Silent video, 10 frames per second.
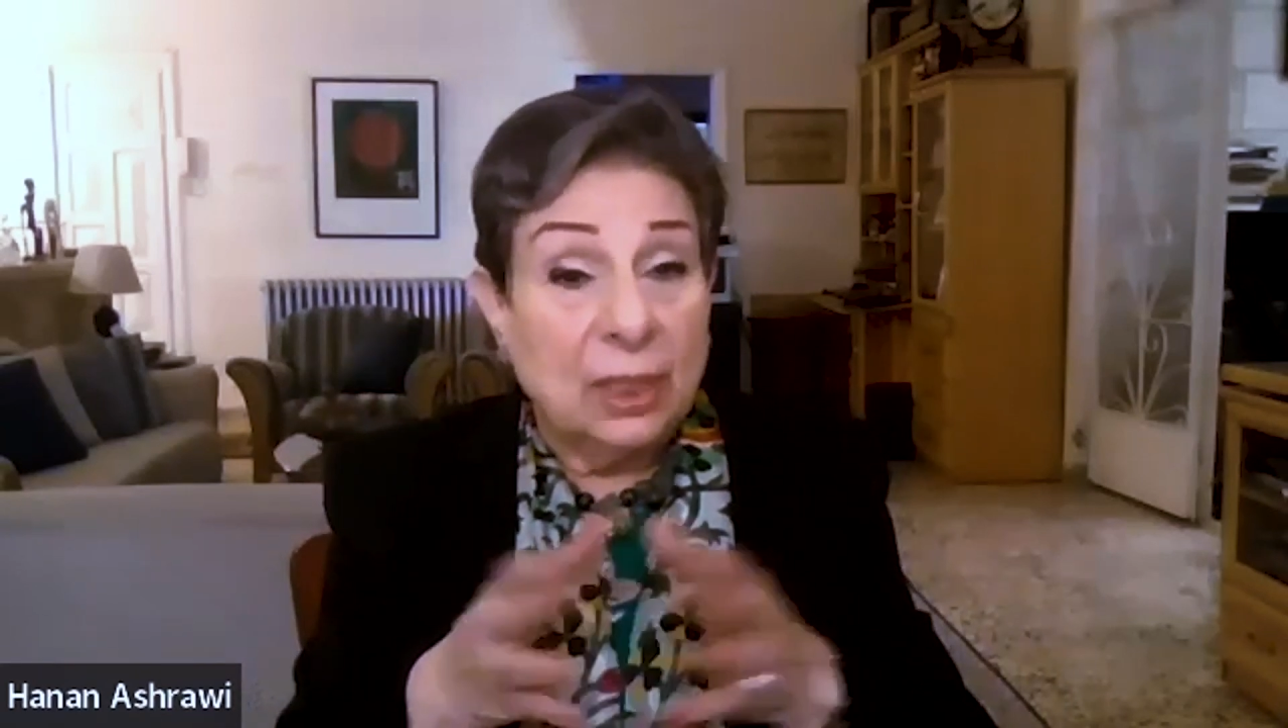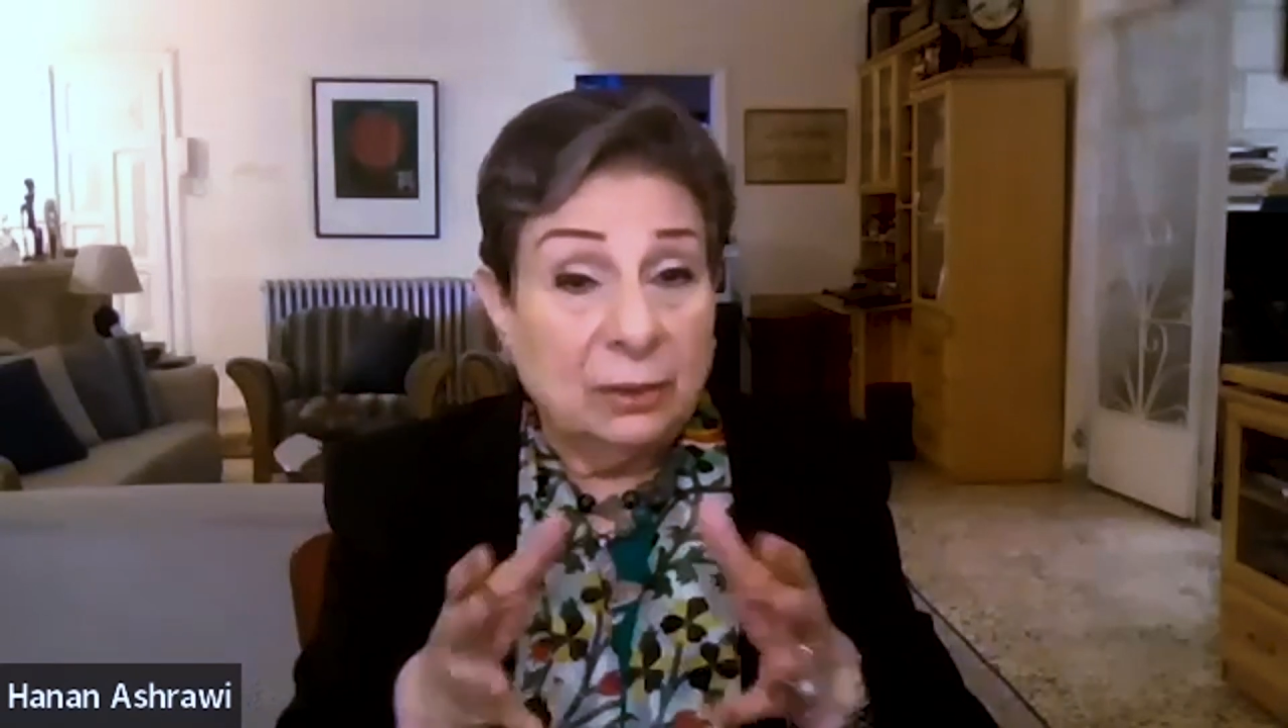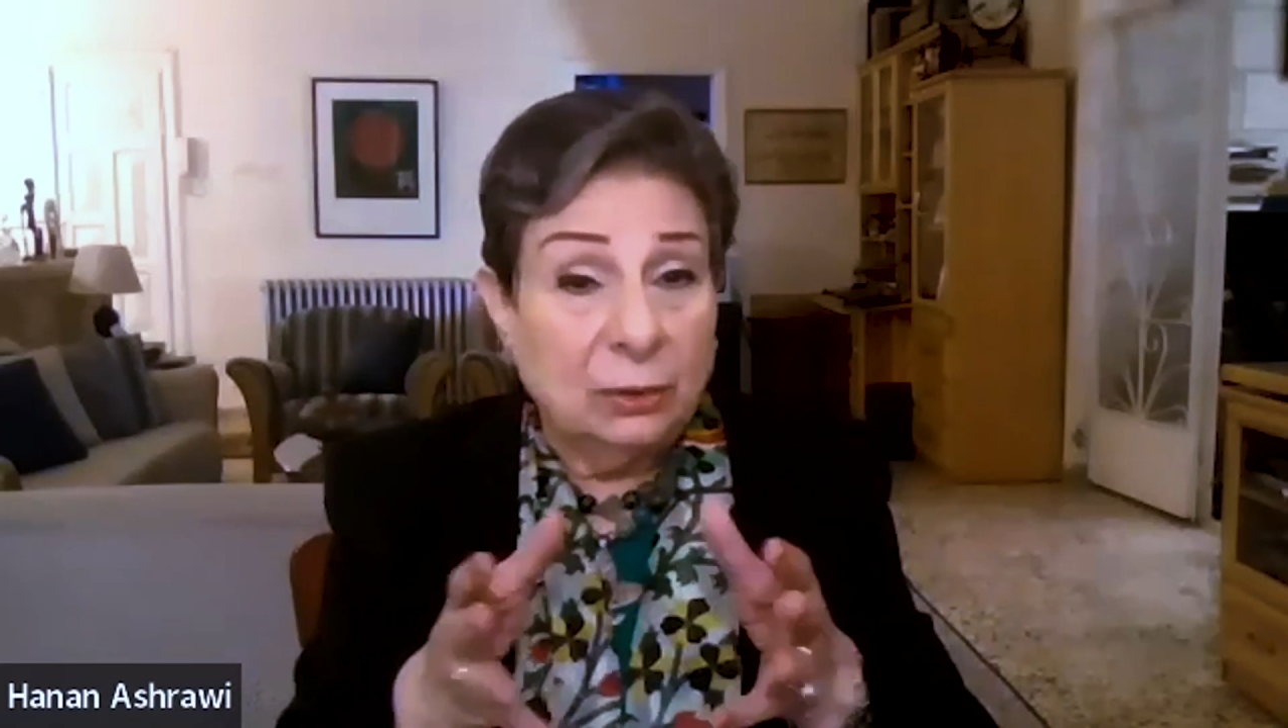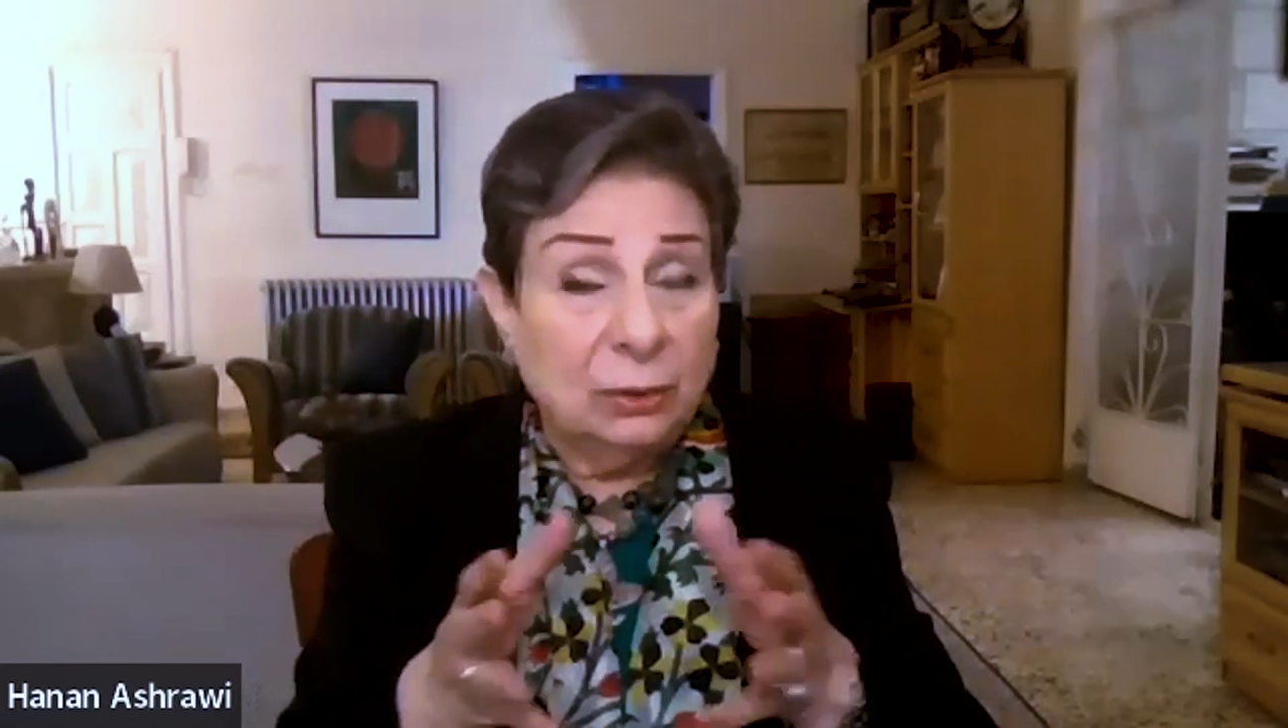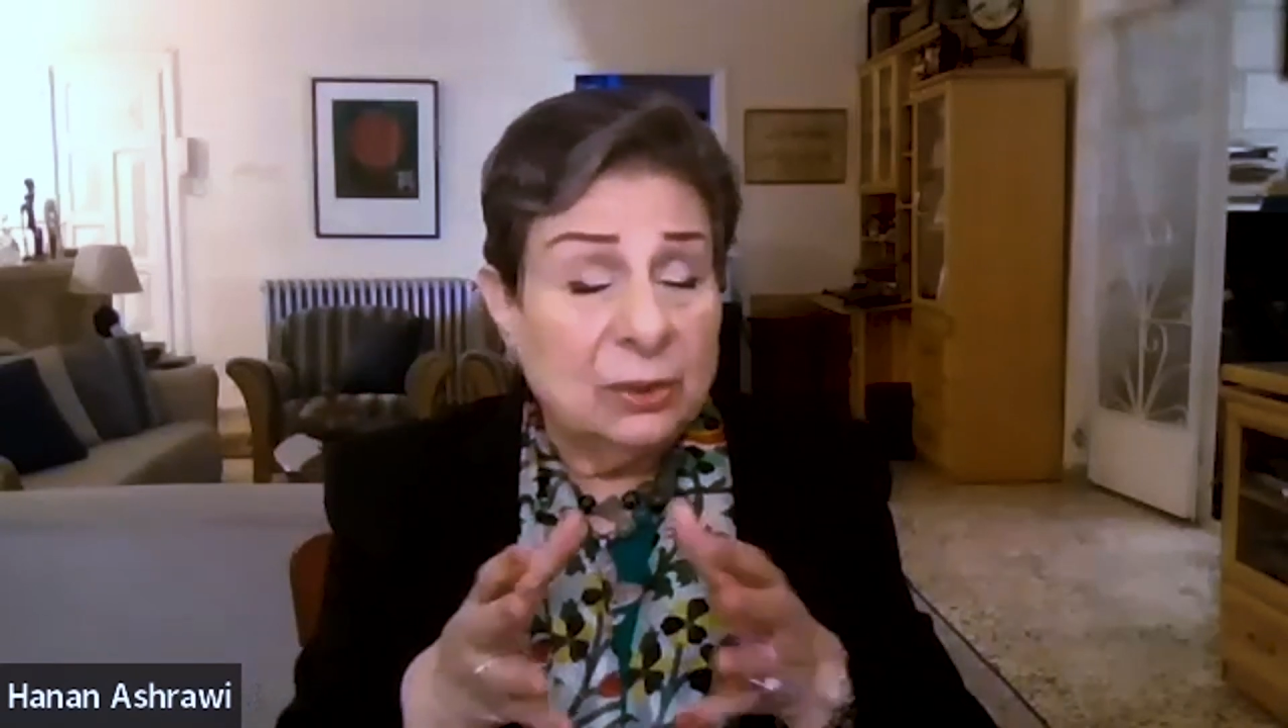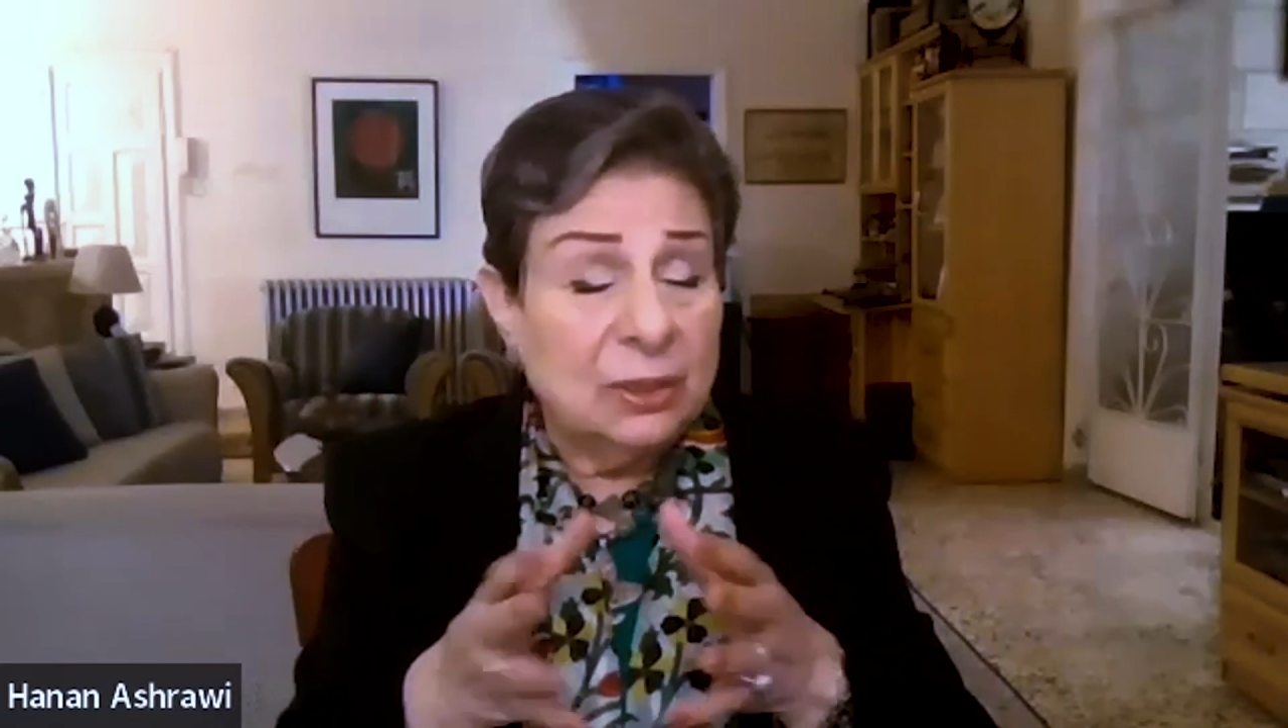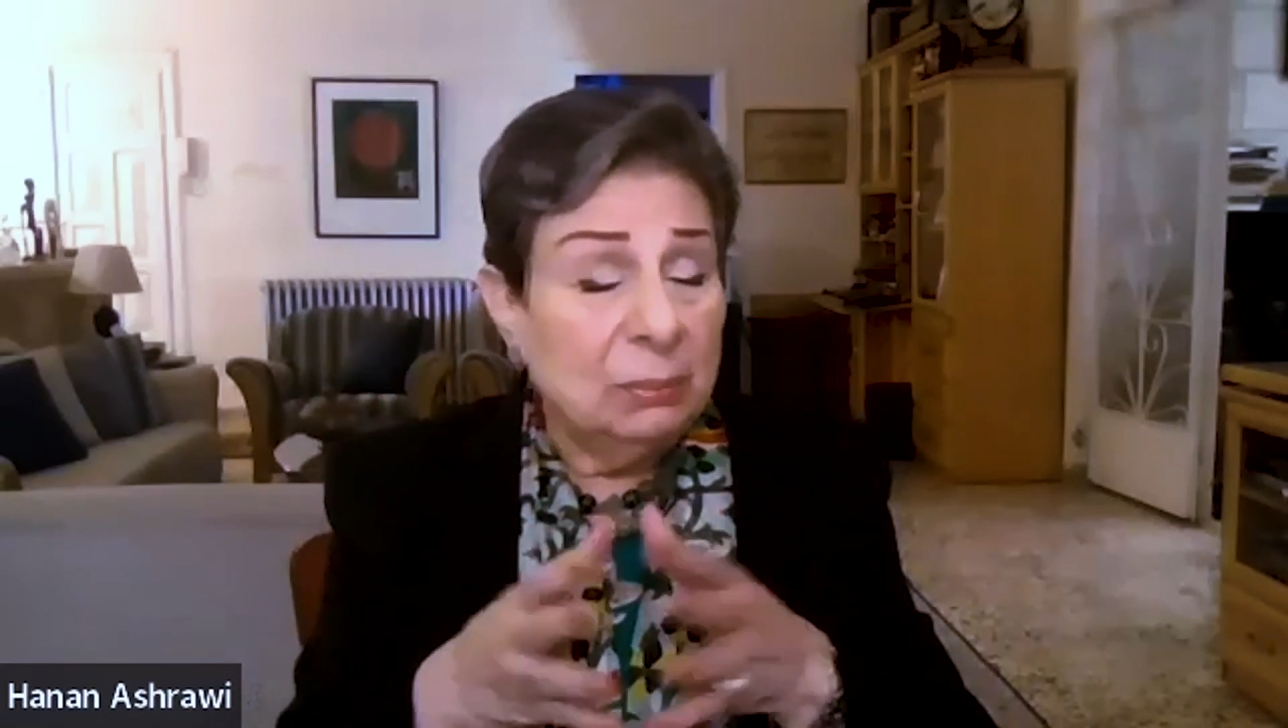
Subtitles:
I told